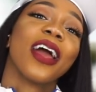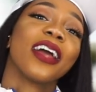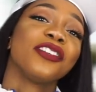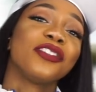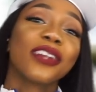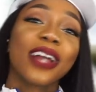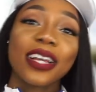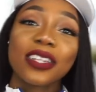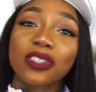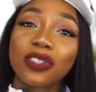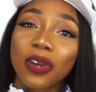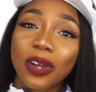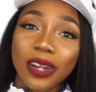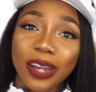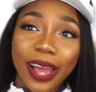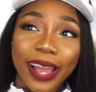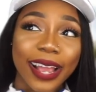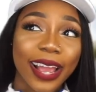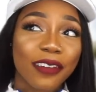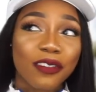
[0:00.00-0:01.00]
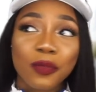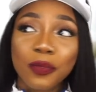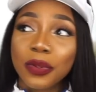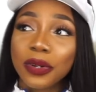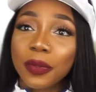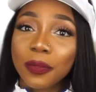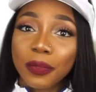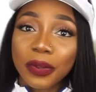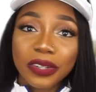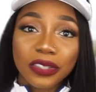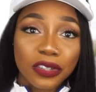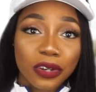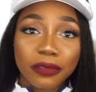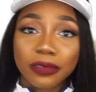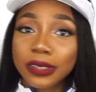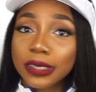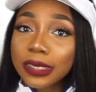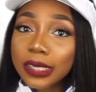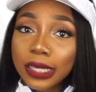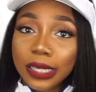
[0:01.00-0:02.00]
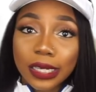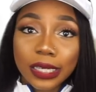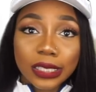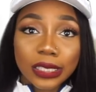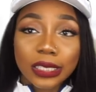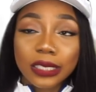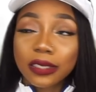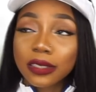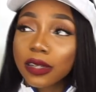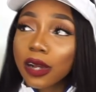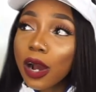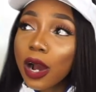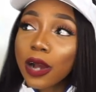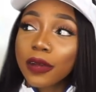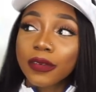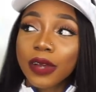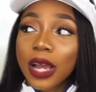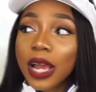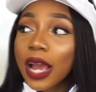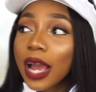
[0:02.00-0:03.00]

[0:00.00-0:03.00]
And you guys saw, like, I even put a picture of the tickets and stuff.